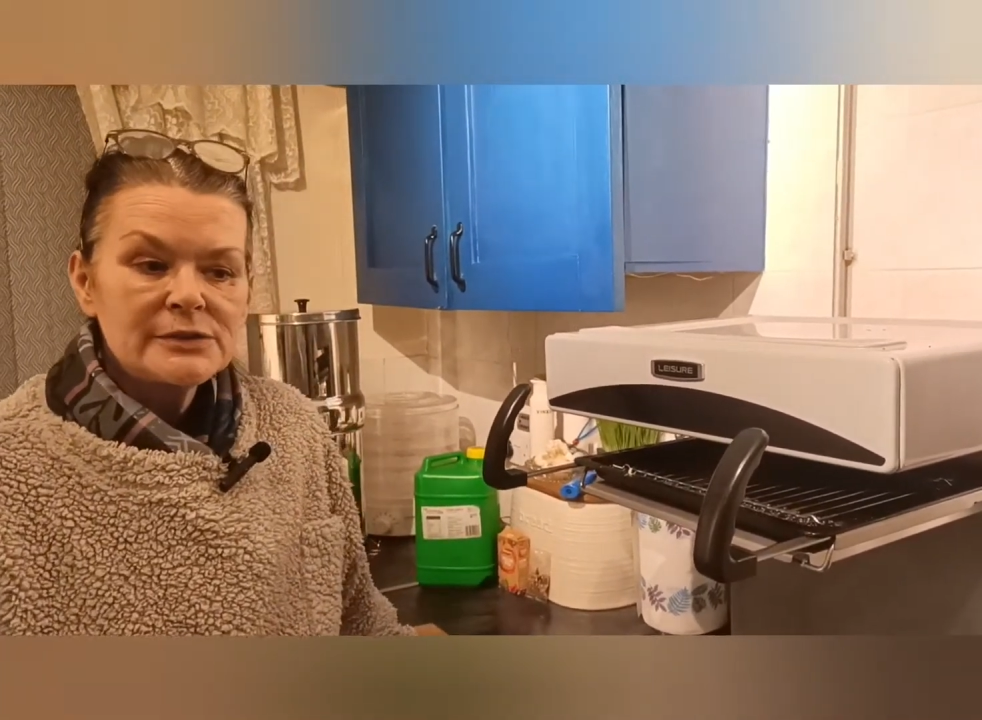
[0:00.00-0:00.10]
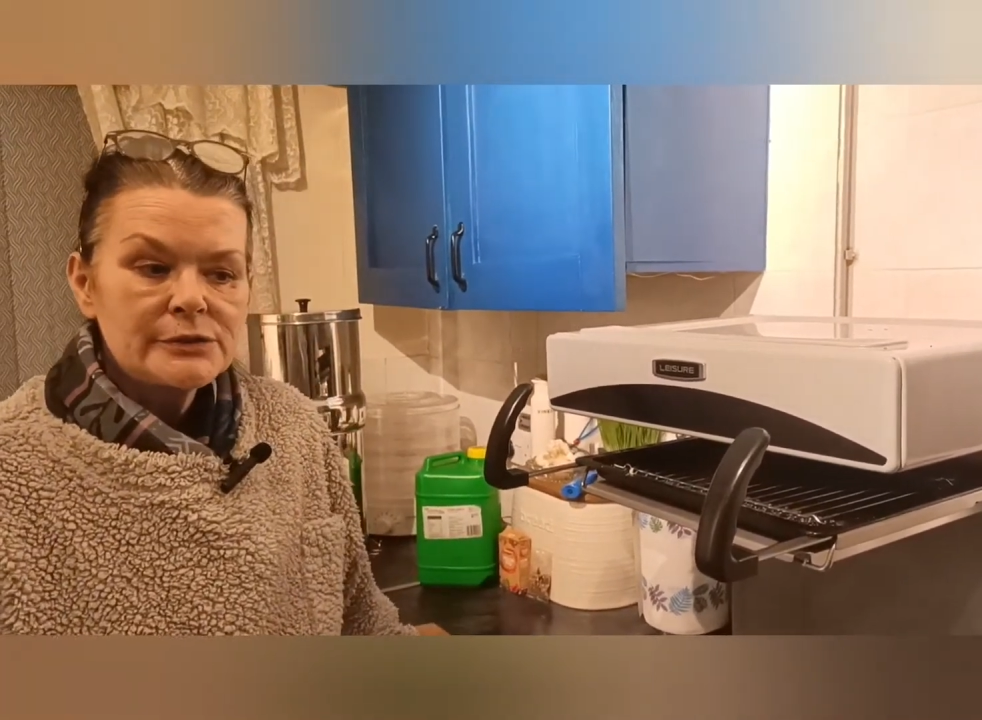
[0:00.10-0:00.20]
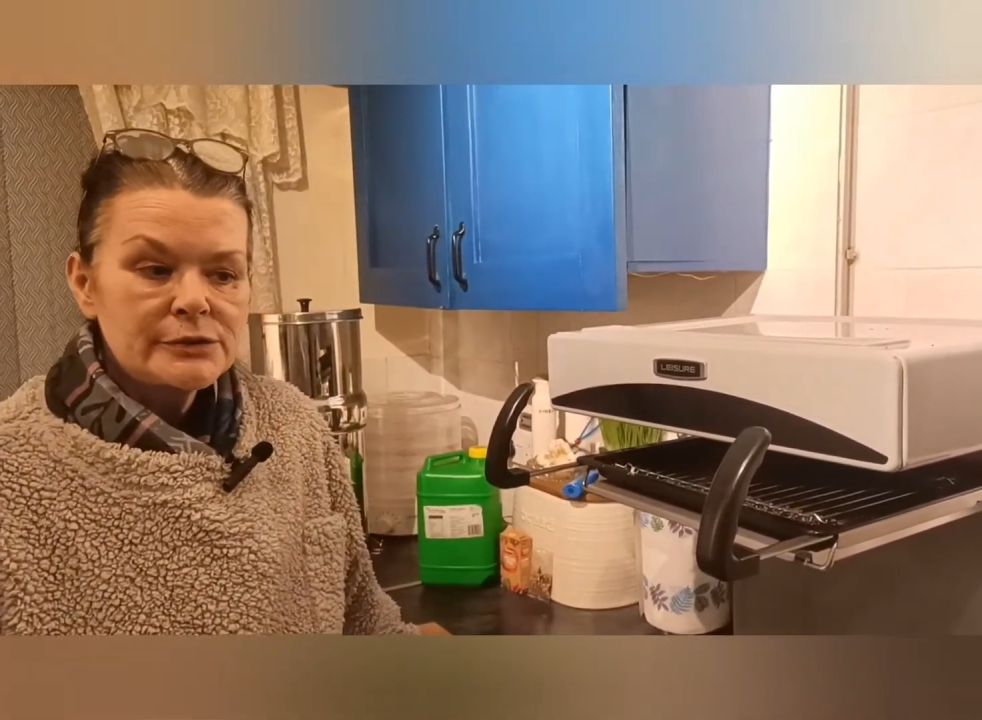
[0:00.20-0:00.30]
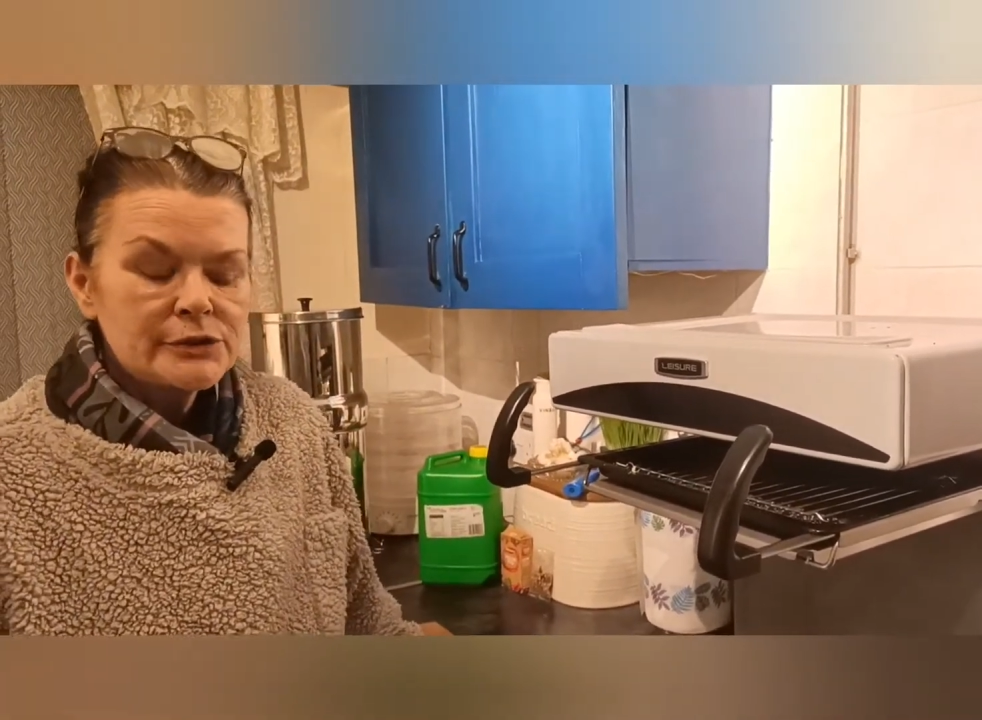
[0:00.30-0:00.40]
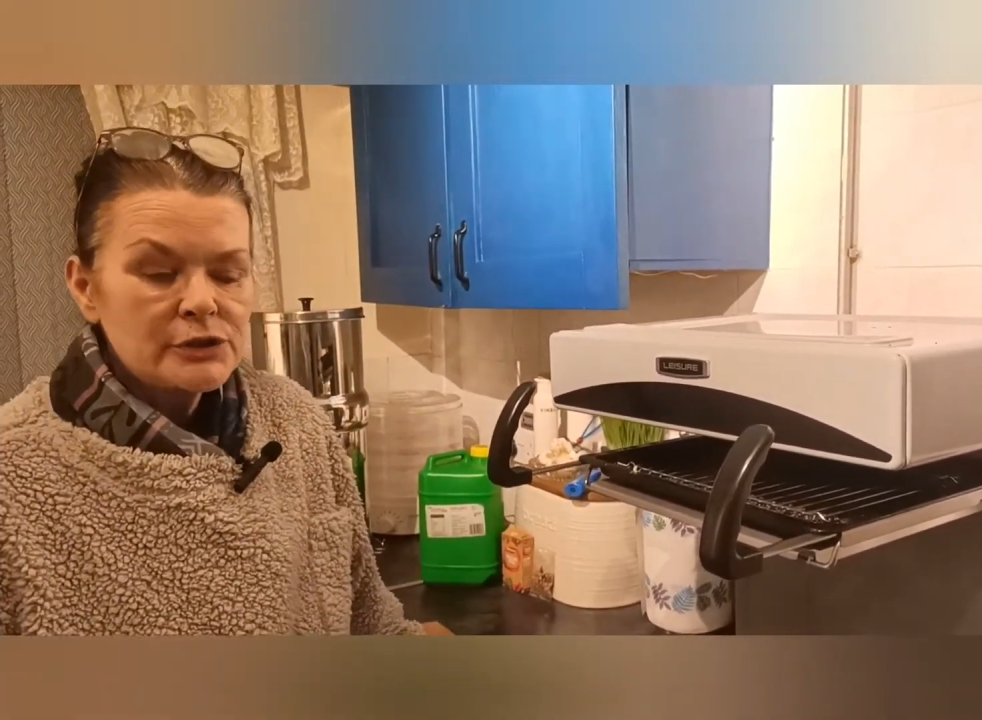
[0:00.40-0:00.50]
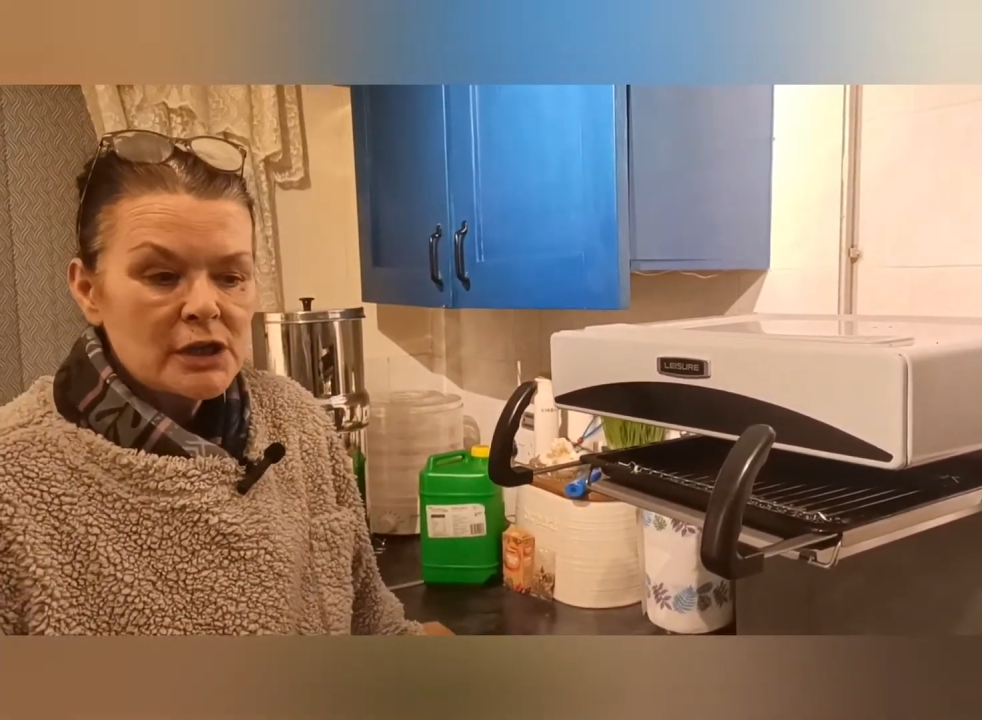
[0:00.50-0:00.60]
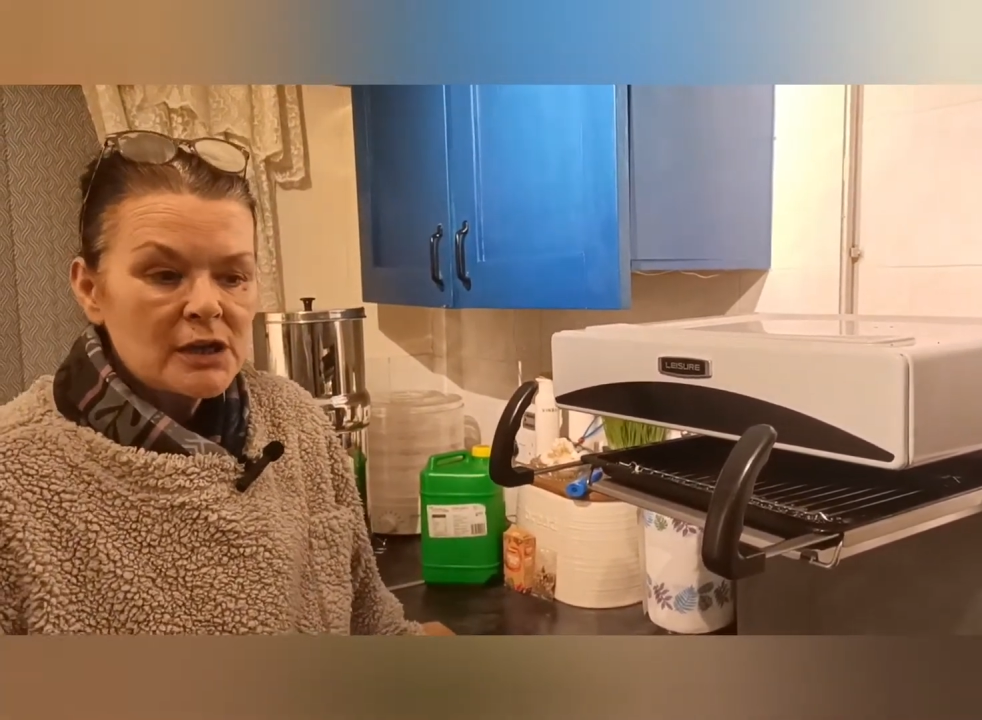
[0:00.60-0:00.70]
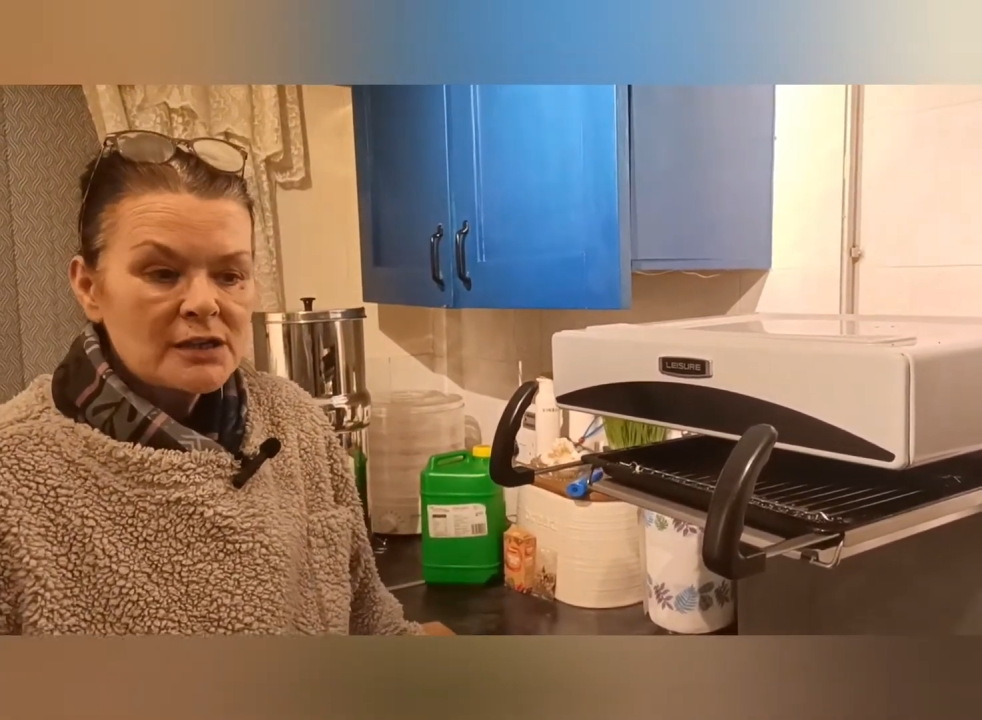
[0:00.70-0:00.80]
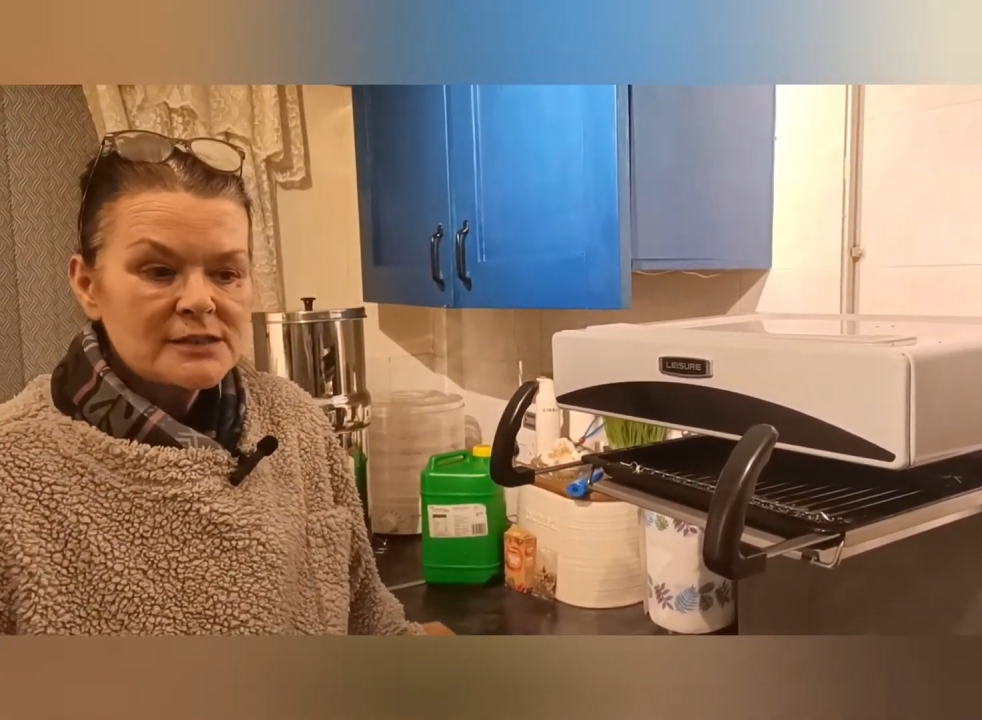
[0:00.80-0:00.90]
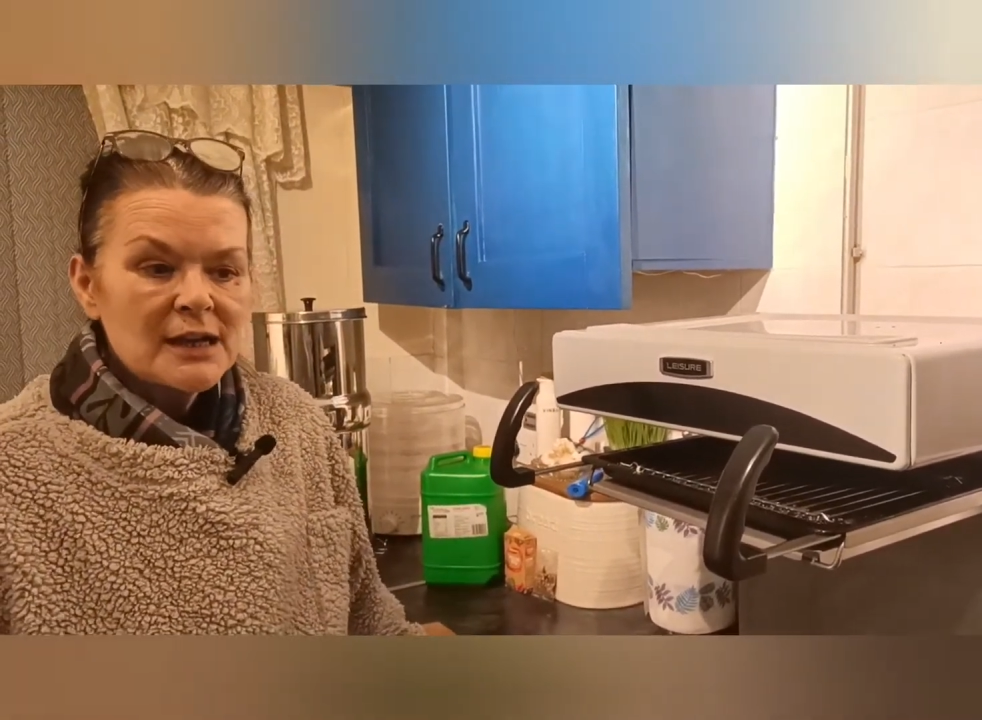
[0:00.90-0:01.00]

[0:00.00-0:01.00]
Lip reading: sauce jars